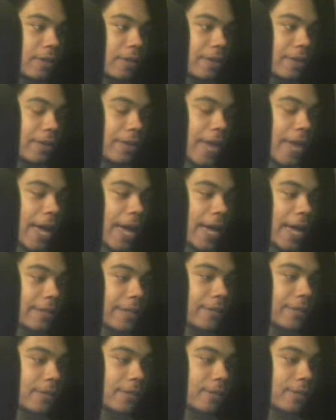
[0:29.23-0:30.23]

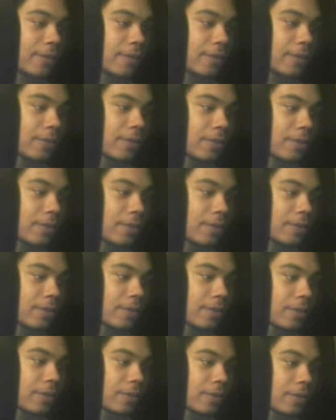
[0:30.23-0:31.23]
that
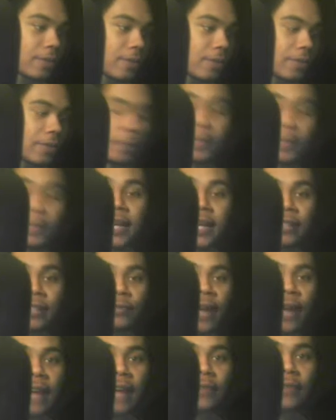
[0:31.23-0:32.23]
the P S
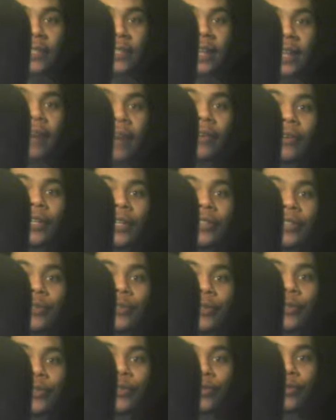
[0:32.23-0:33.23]
five is out and you
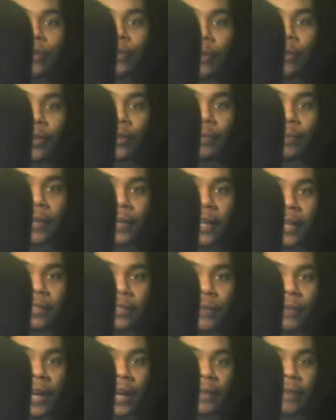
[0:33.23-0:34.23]
can stream on the P S
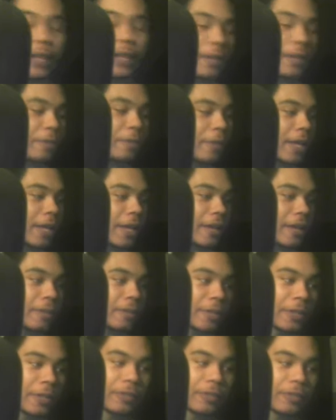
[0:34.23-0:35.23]
five. Now, you're probably going to be
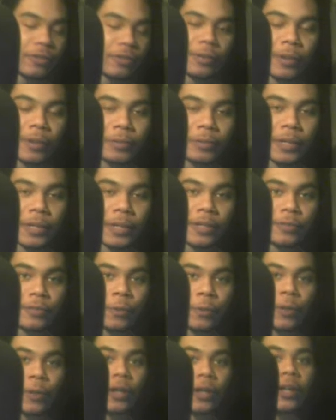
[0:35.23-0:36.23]
able to stream on the P S
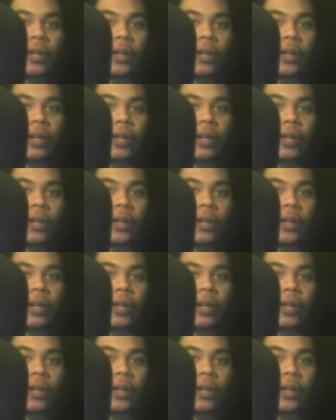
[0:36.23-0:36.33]
four.